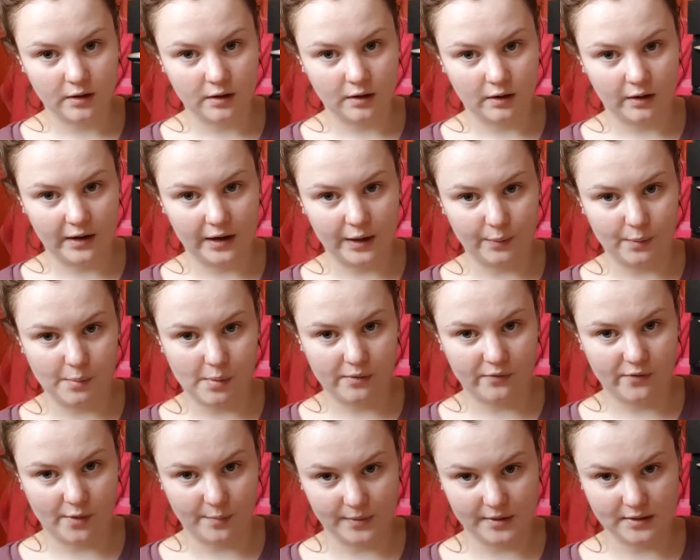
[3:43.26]
here where my
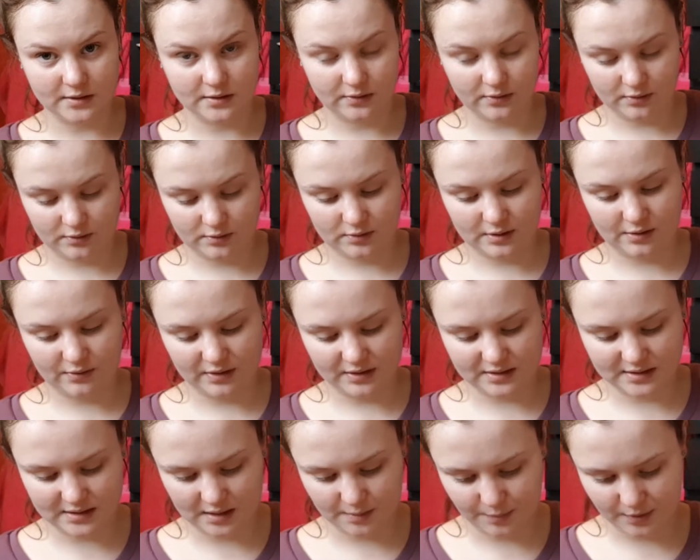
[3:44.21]
thumb is. Can't really
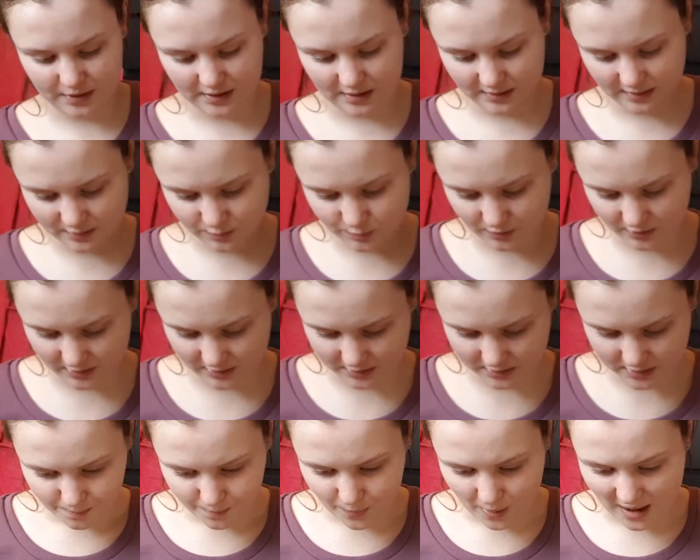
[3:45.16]
see, but yeah, that's what it is.